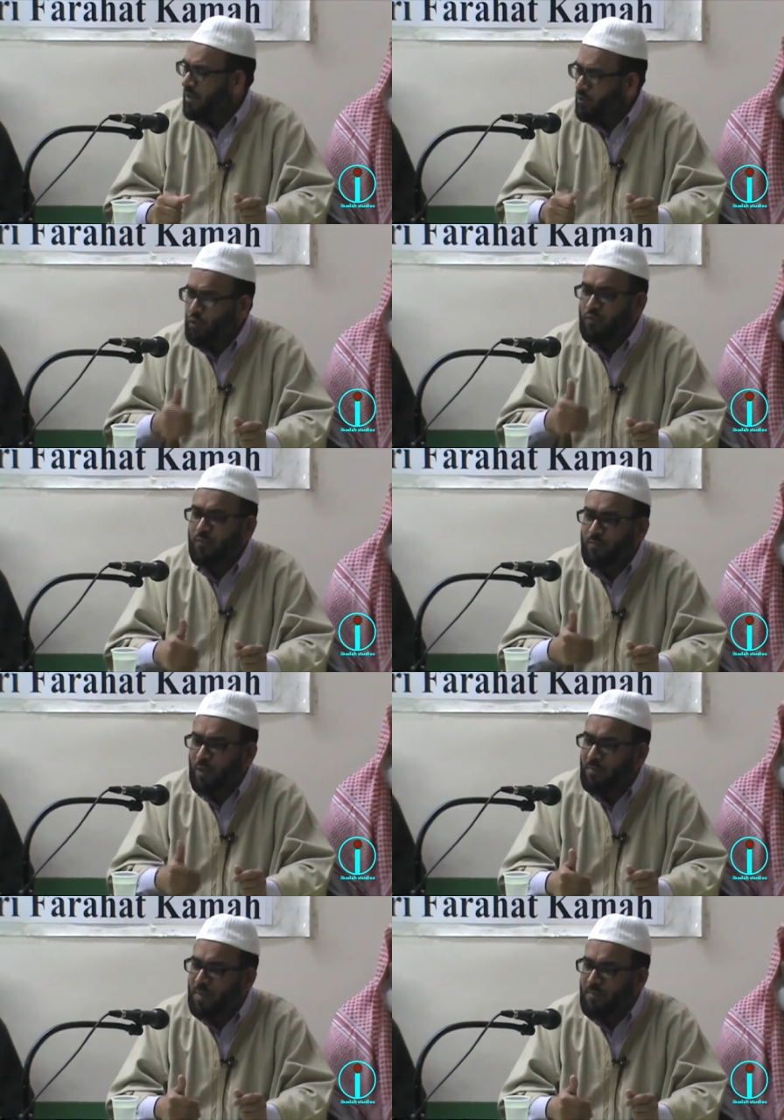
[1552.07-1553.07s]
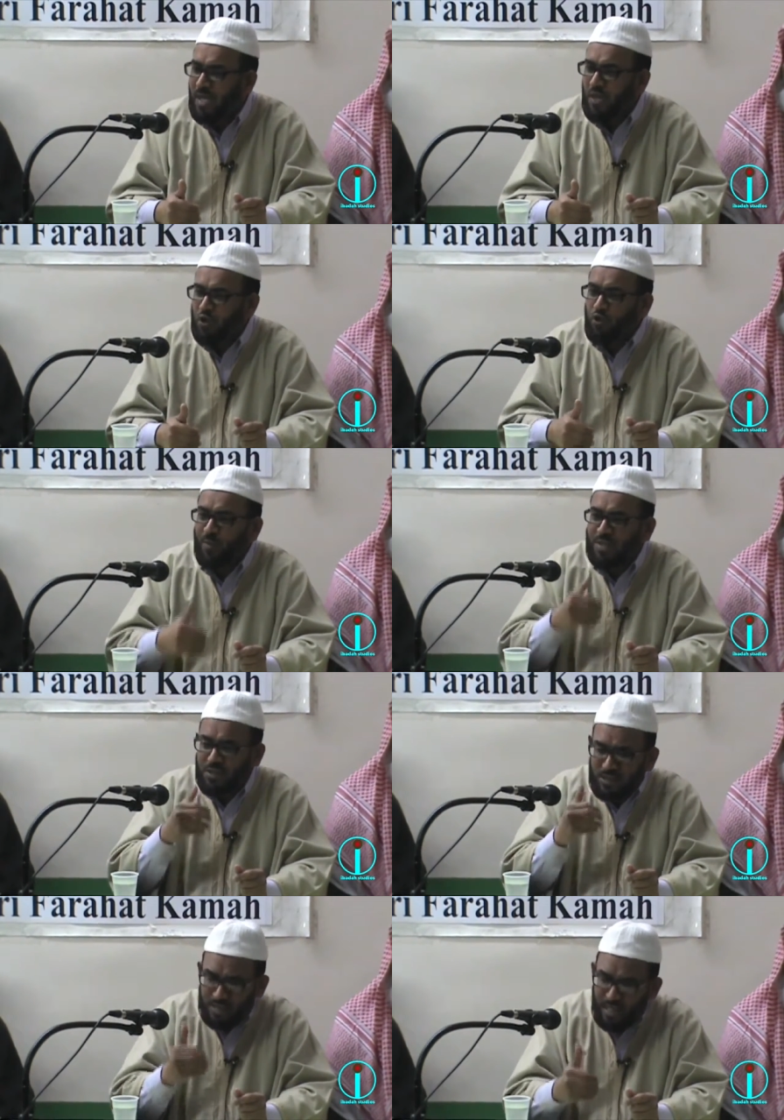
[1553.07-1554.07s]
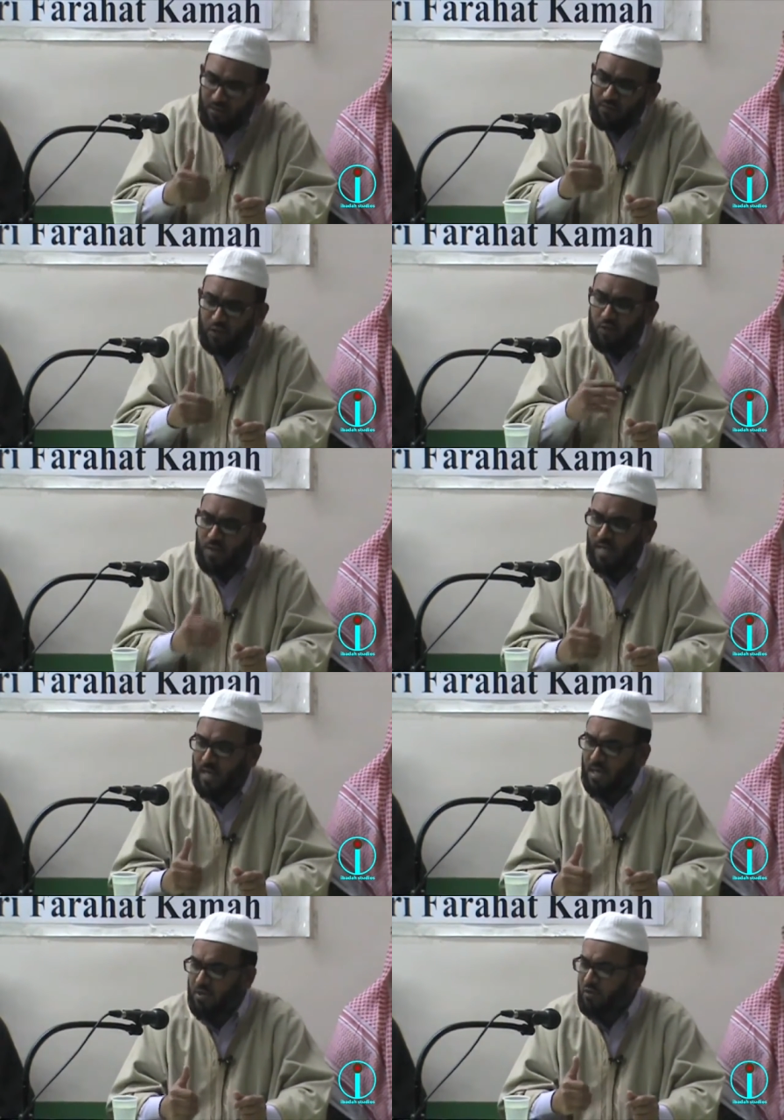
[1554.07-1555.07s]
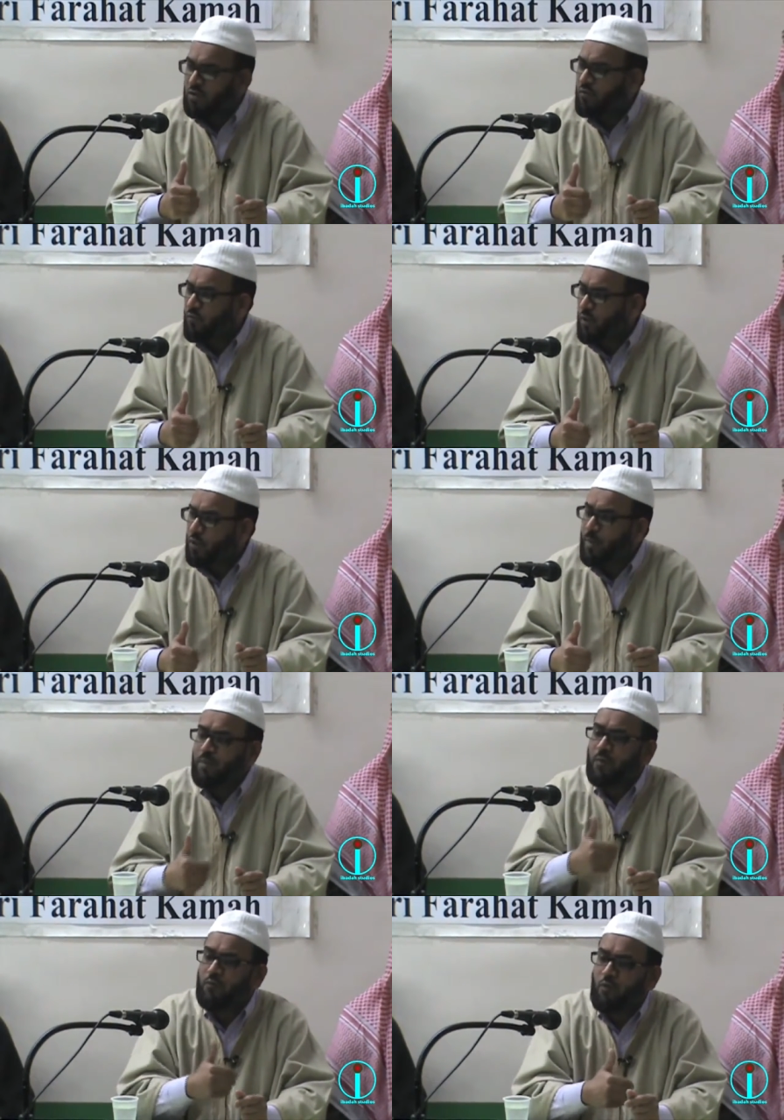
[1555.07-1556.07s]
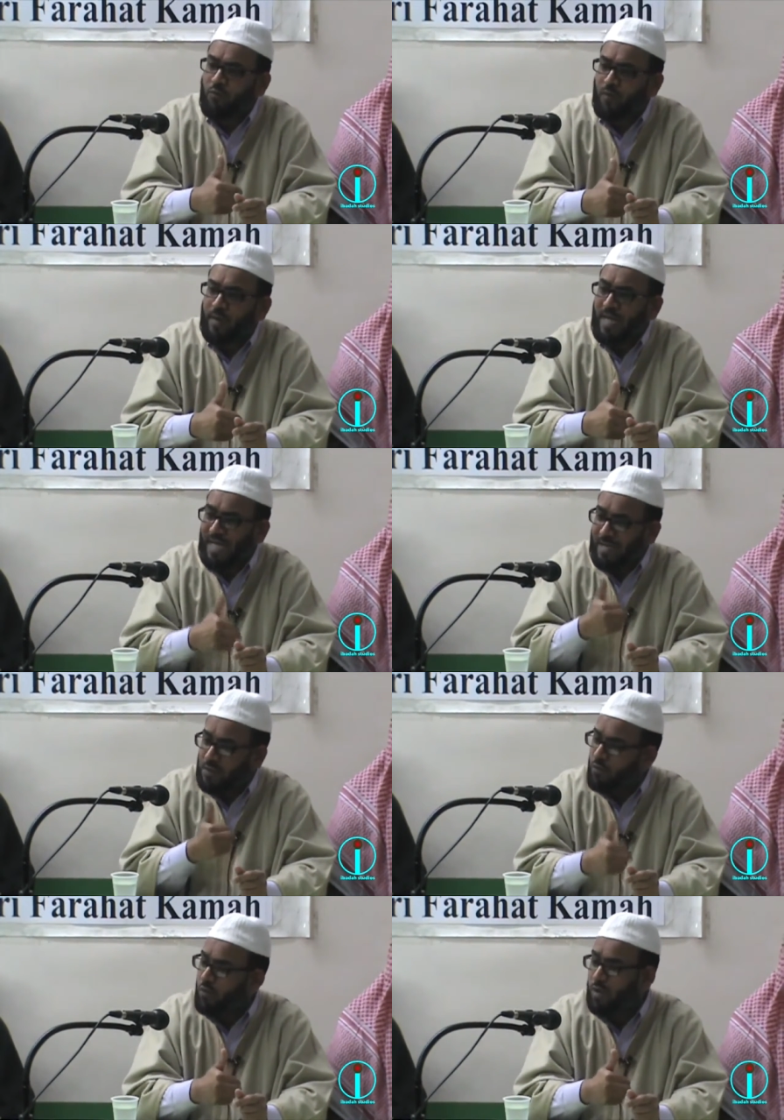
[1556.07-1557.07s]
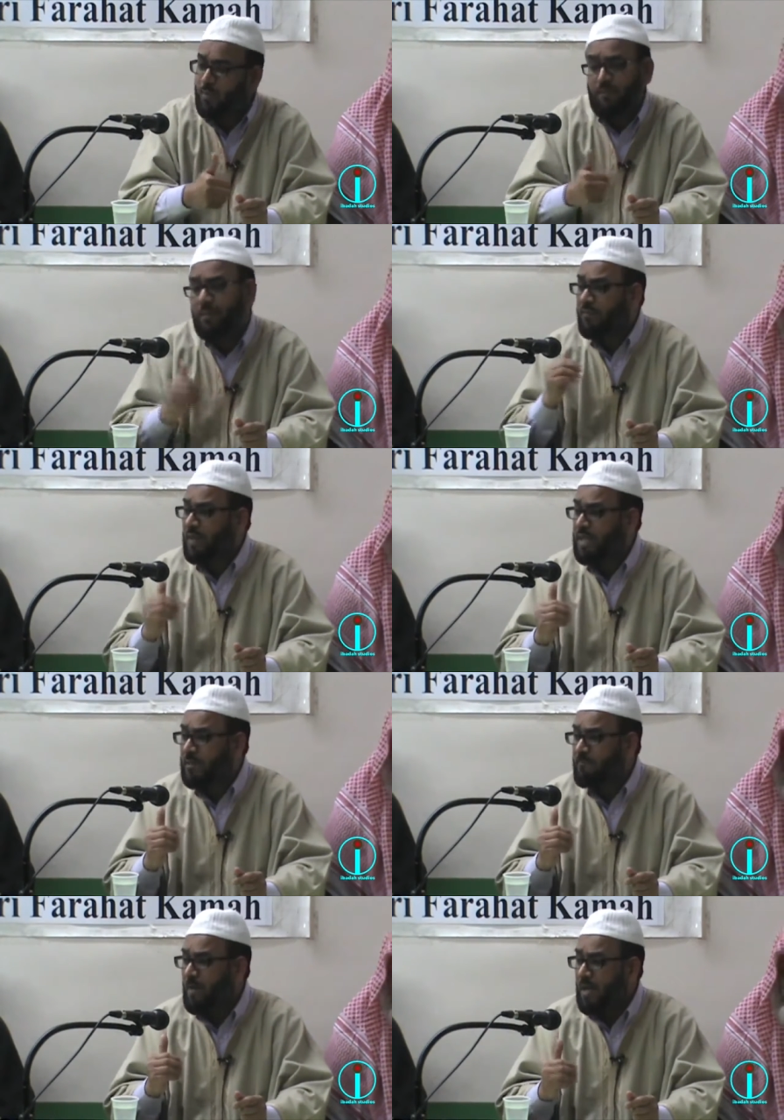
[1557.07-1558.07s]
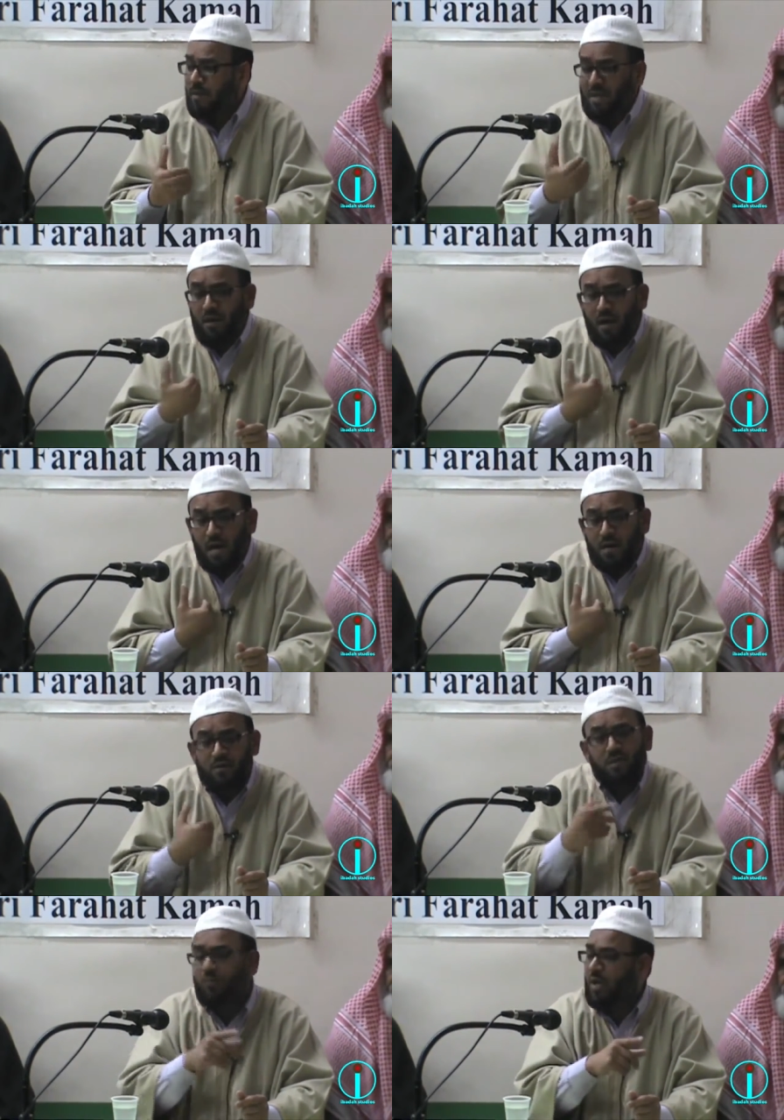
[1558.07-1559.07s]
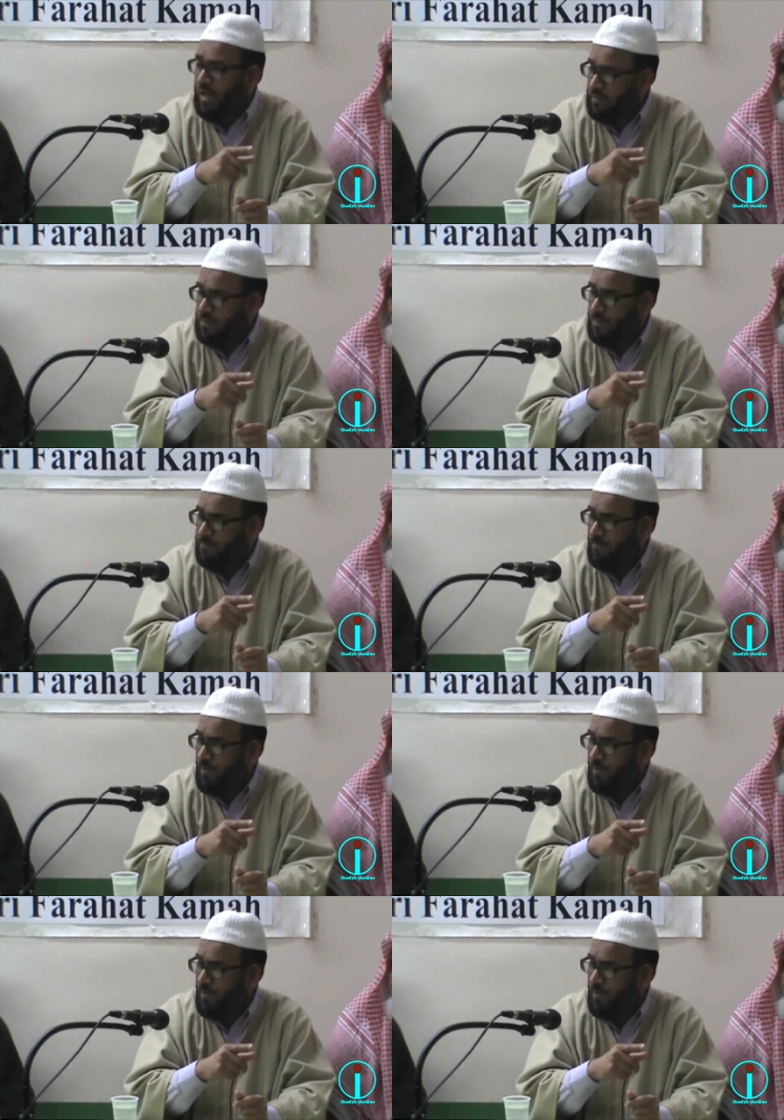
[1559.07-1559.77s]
The root of the problem, too much desire of the dunya. Trying to follow people of kufr, excluding the people of deen. Their heart is somewhere else.